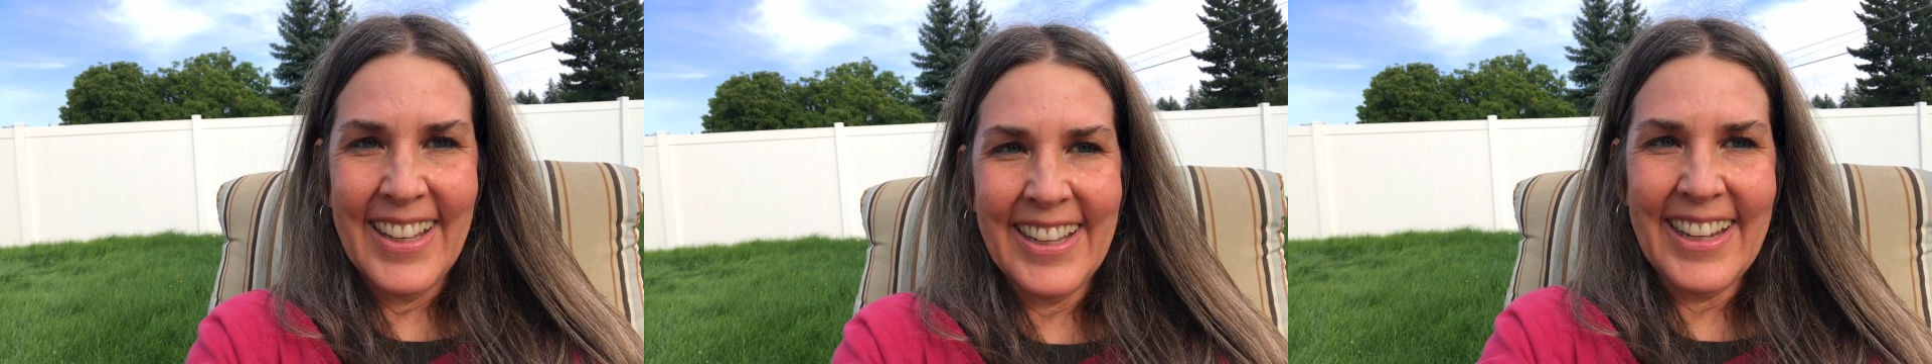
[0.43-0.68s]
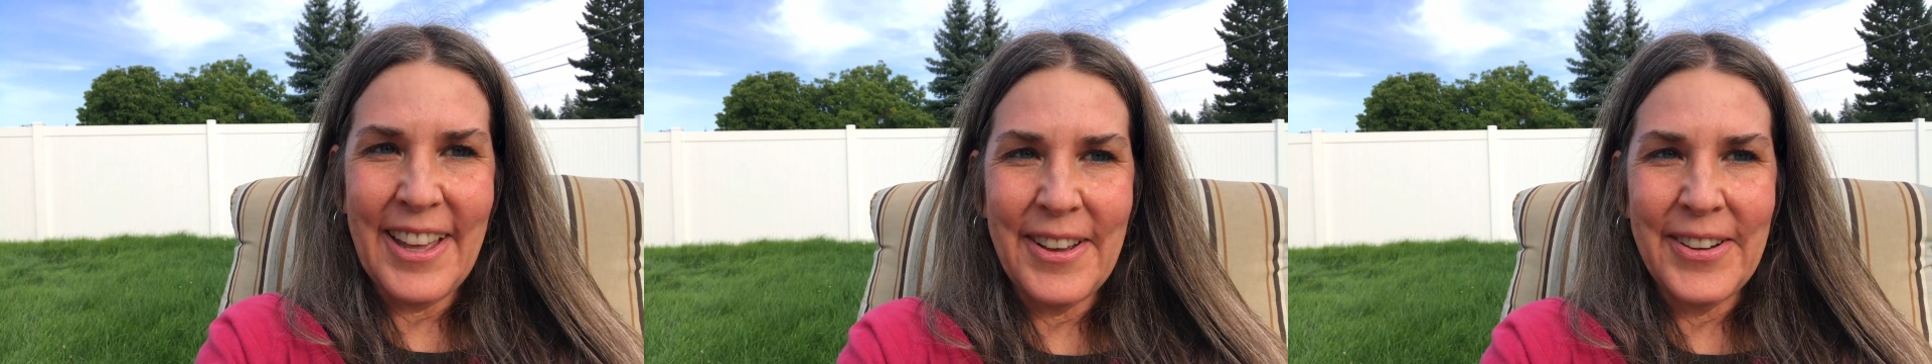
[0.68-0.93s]

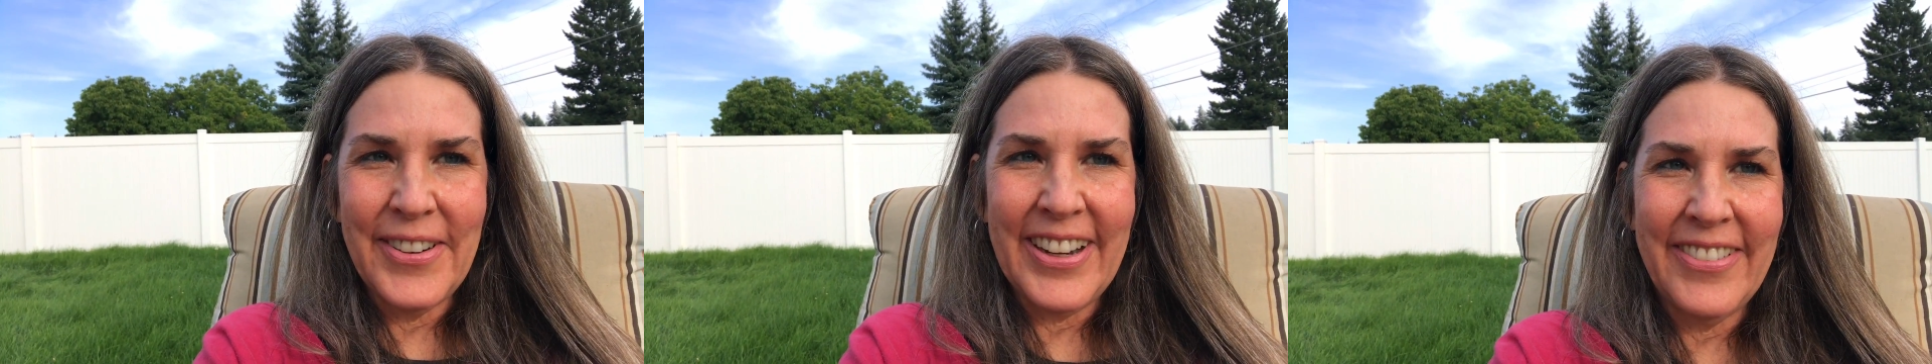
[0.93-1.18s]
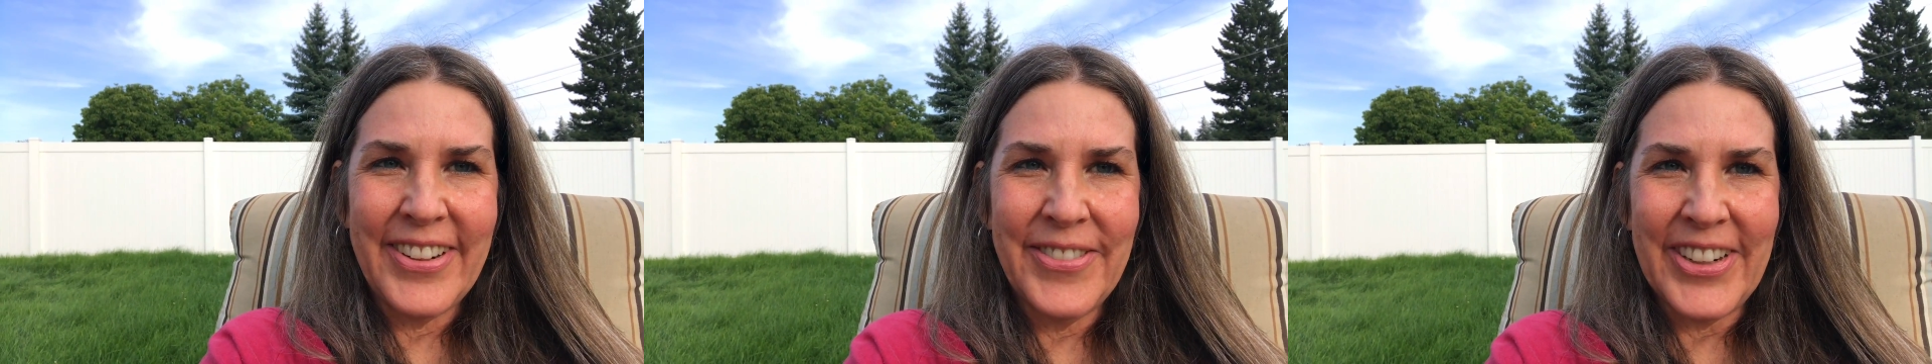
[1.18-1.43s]
Hello
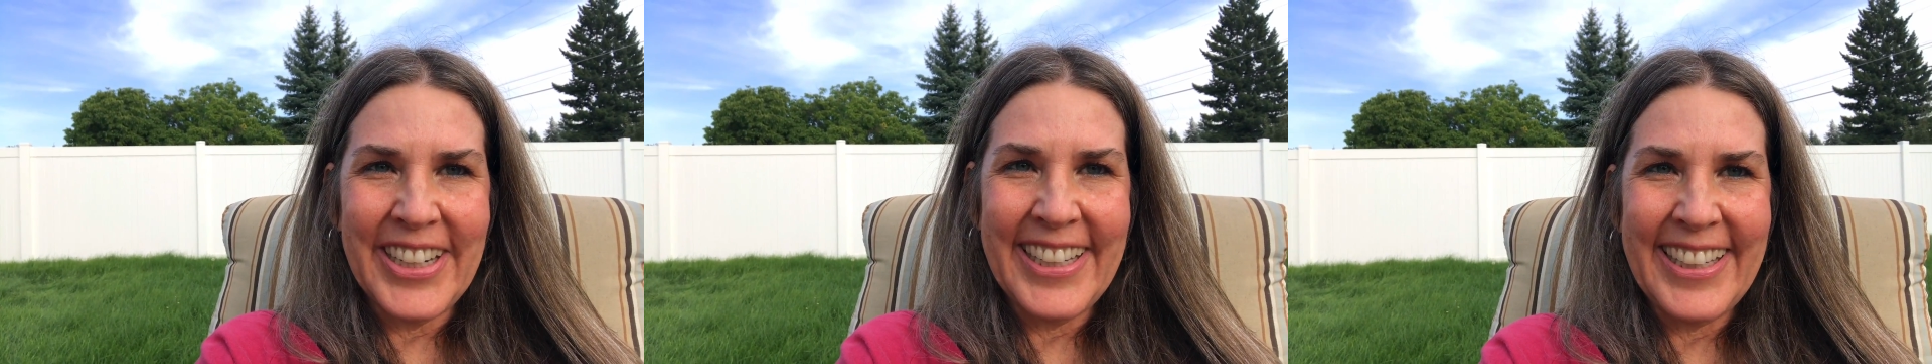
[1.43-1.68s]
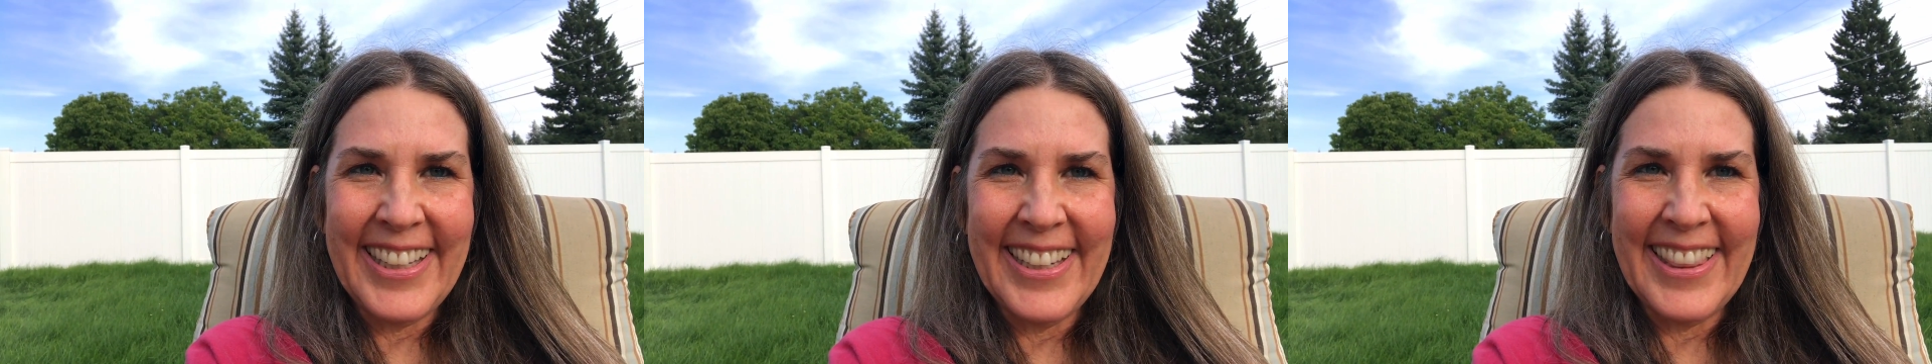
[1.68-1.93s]

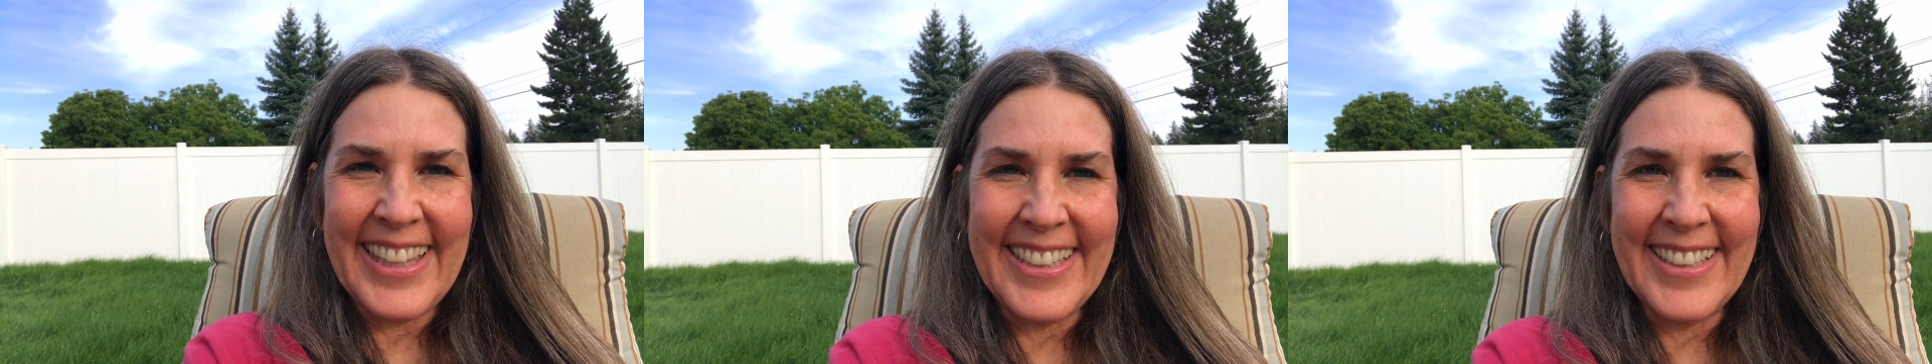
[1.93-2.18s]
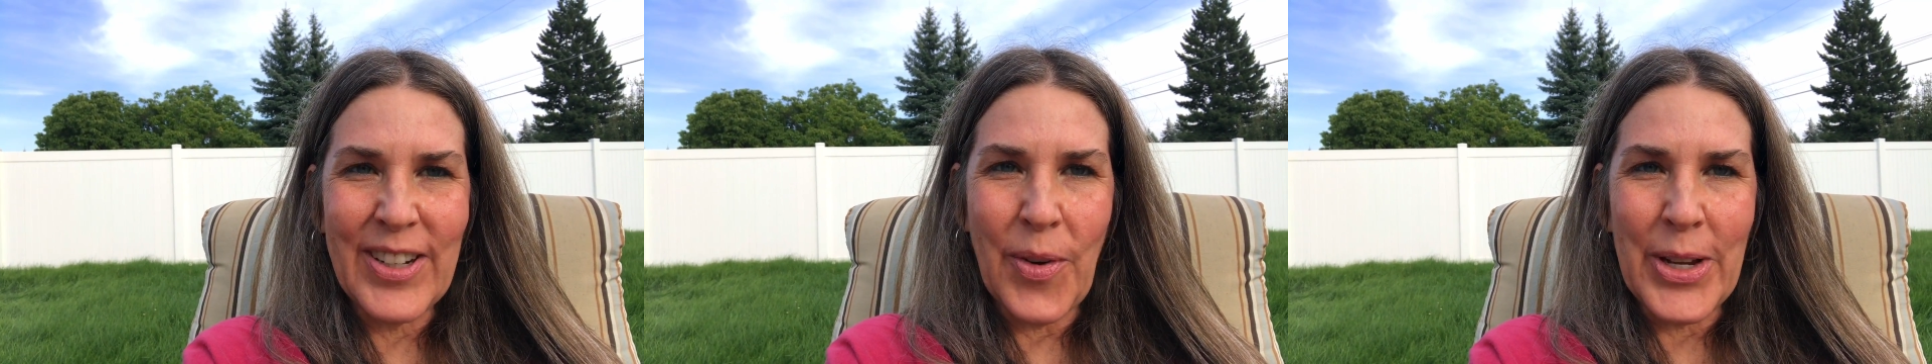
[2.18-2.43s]
everyone,
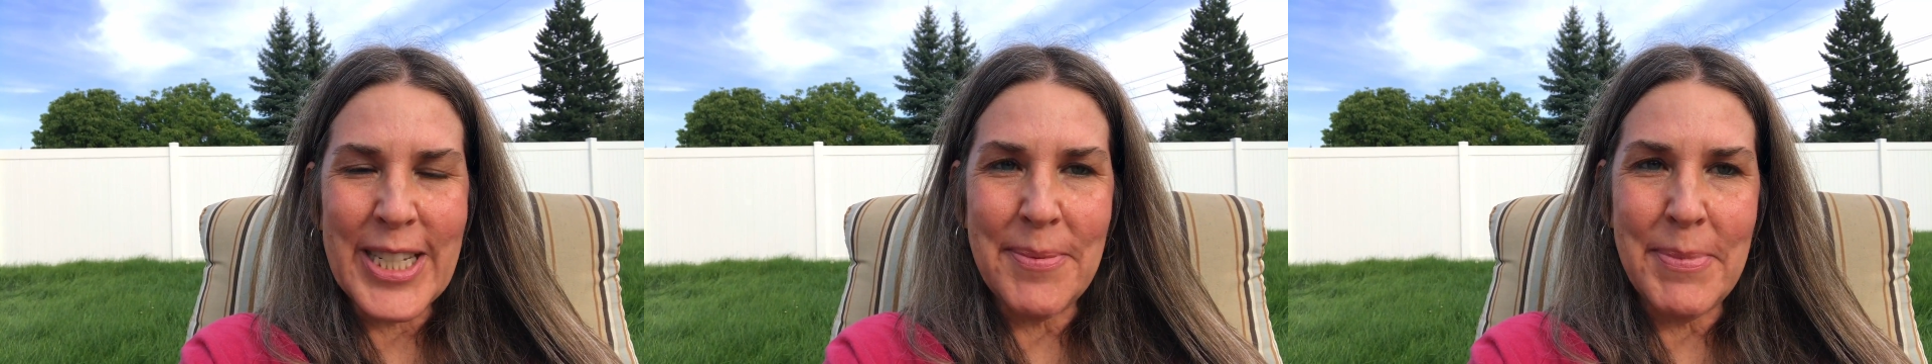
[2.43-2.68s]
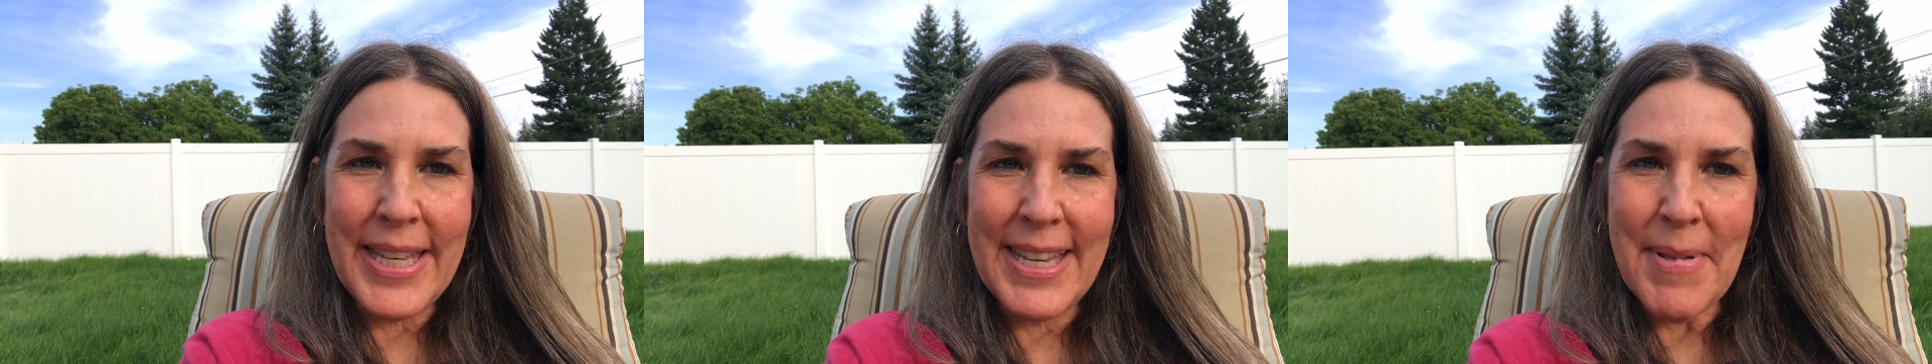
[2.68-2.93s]
this is going
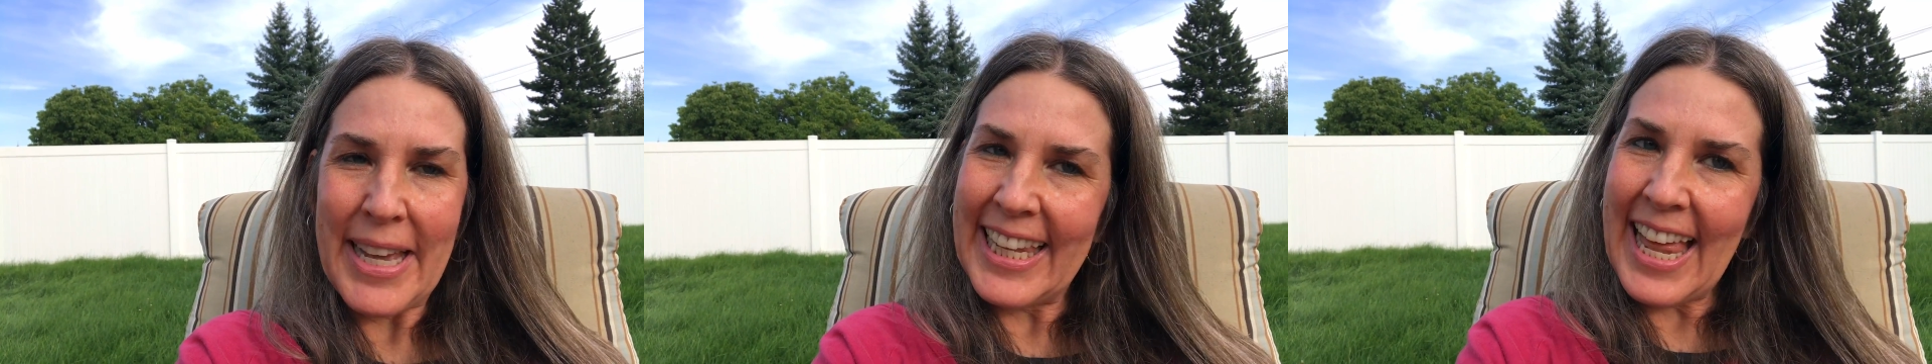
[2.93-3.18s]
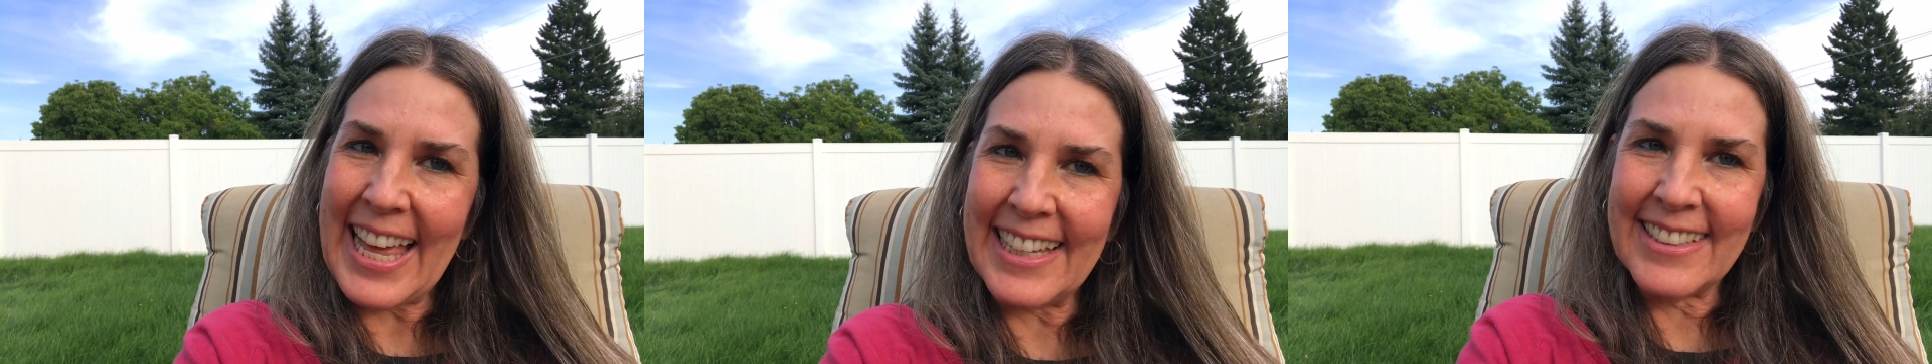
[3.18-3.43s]
to be my
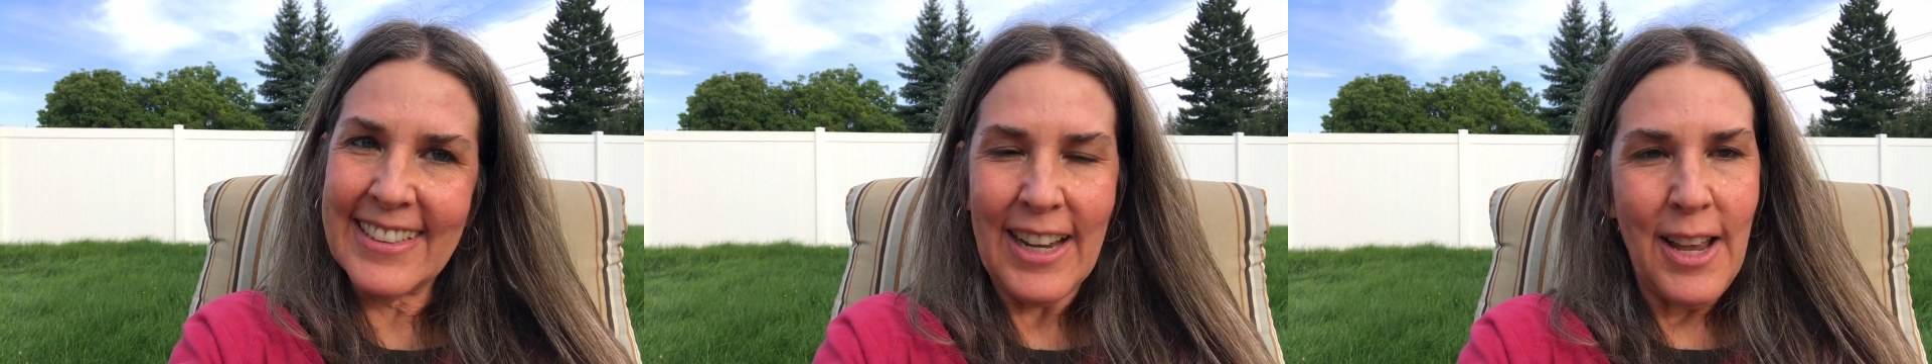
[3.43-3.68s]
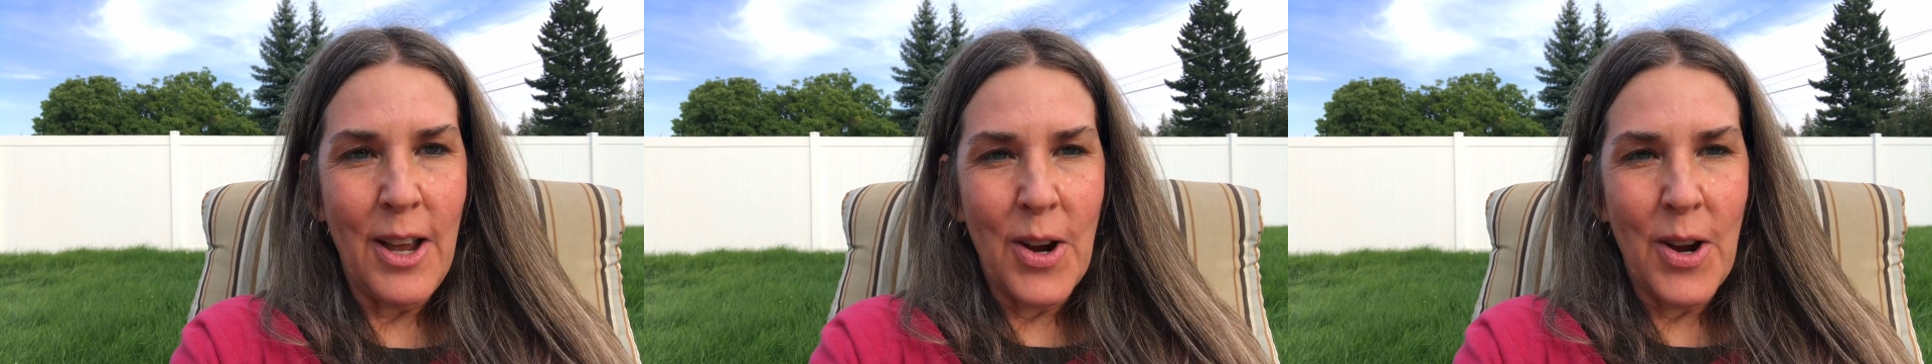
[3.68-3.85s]
last